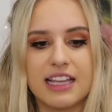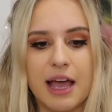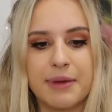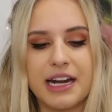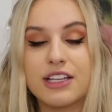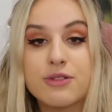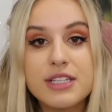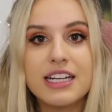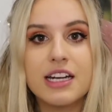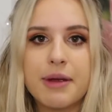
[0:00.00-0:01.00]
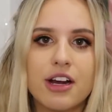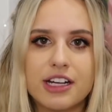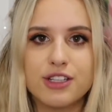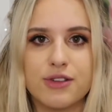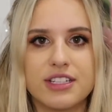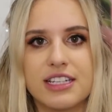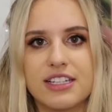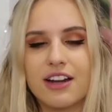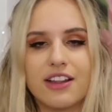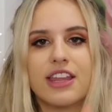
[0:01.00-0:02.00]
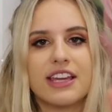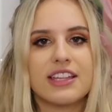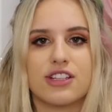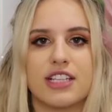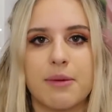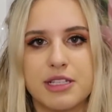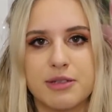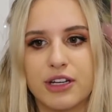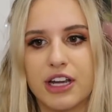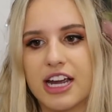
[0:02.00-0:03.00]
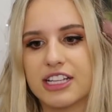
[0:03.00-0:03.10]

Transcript: I mean, you see it in America too. This is not a thing that just happens in Bulgaria.